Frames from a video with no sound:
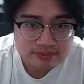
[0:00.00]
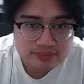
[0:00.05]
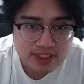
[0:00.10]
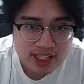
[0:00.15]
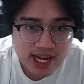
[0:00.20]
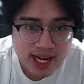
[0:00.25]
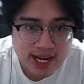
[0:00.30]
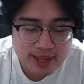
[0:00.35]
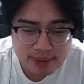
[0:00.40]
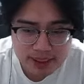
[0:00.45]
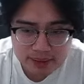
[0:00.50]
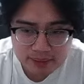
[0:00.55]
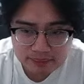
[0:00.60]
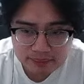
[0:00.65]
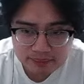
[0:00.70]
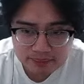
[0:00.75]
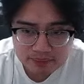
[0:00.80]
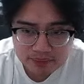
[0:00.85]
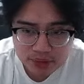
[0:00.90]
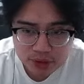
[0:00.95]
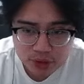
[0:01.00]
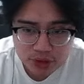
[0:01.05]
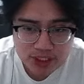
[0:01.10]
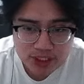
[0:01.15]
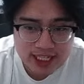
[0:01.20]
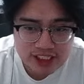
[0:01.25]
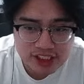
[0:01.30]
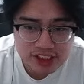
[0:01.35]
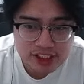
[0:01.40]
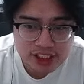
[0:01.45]
High B. You could
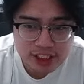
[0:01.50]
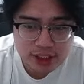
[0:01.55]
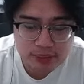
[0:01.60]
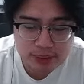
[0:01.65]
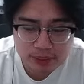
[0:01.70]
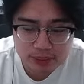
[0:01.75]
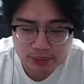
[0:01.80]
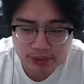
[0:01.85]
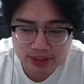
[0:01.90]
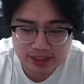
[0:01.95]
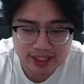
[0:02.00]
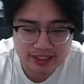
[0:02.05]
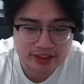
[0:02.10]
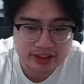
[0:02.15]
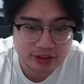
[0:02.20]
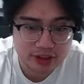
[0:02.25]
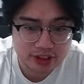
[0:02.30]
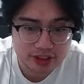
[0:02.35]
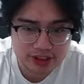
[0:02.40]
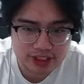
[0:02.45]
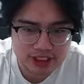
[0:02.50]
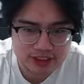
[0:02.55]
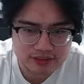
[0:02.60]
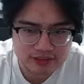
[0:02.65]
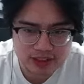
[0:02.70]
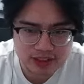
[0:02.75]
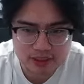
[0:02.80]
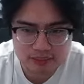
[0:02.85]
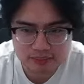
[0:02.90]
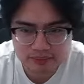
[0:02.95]
actually kill people at like the early stage of
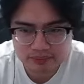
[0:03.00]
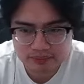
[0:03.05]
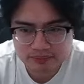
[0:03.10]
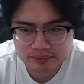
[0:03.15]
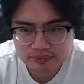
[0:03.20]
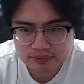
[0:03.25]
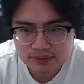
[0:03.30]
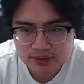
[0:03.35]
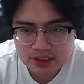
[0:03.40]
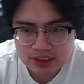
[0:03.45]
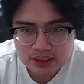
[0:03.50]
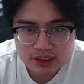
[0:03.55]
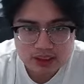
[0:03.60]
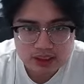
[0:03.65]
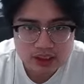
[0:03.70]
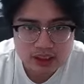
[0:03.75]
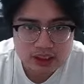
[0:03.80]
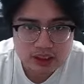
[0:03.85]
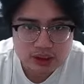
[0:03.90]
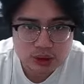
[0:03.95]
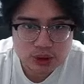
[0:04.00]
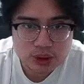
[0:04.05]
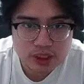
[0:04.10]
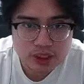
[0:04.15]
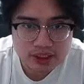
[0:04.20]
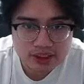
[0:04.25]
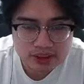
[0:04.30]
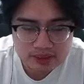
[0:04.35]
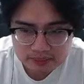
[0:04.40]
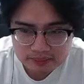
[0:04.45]
the game.
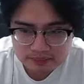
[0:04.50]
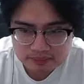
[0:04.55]
Joy.